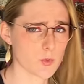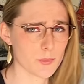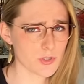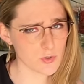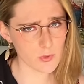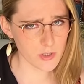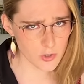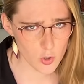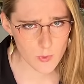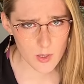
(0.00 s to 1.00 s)
woman to win a
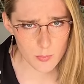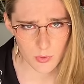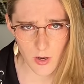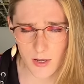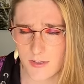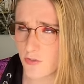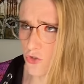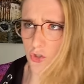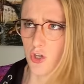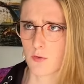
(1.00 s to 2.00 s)
Nobel Prize,
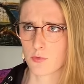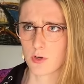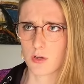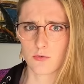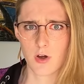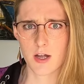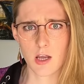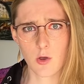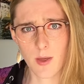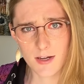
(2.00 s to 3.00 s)
discovery of
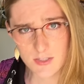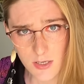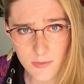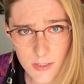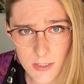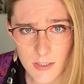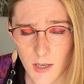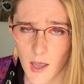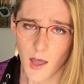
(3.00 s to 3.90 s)
radioactivity.